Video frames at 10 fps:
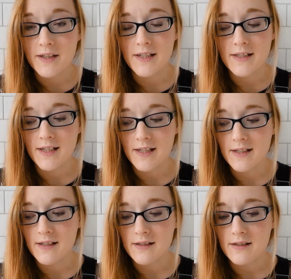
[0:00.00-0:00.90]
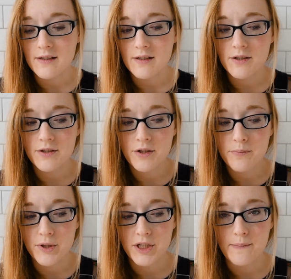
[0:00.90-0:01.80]
this is
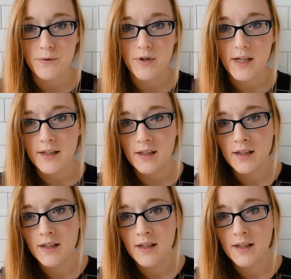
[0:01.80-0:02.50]
super cheap trick.